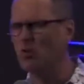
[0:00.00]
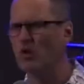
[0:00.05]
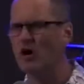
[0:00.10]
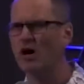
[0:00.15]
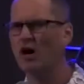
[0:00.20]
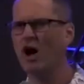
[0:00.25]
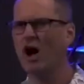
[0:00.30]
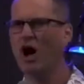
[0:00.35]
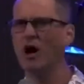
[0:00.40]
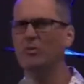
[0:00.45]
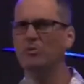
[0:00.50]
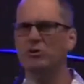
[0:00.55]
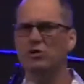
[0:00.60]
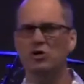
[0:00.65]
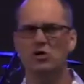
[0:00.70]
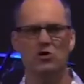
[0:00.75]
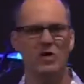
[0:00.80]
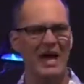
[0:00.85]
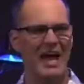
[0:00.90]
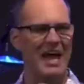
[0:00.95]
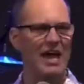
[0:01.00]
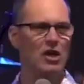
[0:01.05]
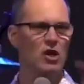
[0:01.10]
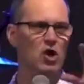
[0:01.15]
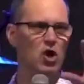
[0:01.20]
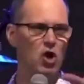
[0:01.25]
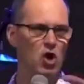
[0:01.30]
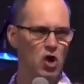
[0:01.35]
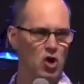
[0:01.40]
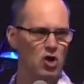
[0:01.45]
come to you and
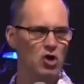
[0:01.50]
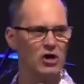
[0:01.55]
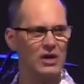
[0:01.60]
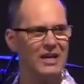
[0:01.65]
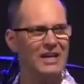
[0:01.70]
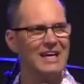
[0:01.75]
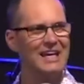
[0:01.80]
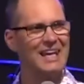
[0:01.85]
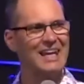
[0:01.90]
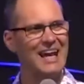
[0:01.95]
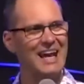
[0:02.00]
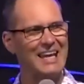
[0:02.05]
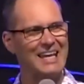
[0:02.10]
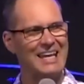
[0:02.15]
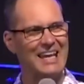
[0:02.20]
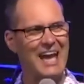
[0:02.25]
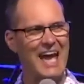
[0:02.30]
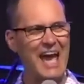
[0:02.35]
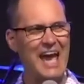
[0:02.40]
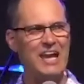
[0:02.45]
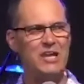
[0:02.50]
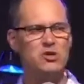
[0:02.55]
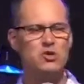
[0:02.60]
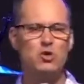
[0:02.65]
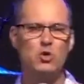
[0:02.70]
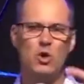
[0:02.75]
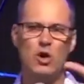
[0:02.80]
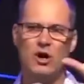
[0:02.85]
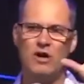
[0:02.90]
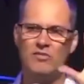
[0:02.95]
look like an
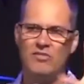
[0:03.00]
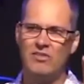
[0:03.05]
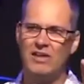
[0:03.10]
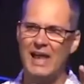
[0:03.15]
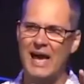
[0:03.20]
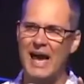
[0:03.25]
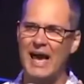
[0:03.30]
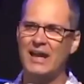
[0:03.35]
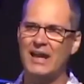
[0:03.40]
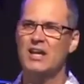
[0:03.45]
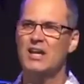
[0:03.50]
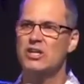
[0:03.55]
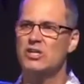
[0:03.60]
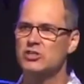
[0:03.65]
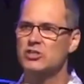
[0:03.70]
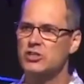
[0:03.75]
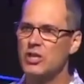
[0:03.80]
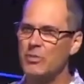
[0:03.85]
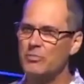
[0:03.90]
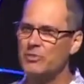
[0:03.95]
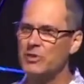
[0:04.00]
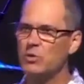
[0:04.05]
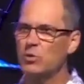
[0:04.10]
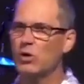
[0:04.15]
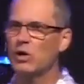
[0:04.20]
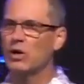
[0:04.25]
angel of light. Something will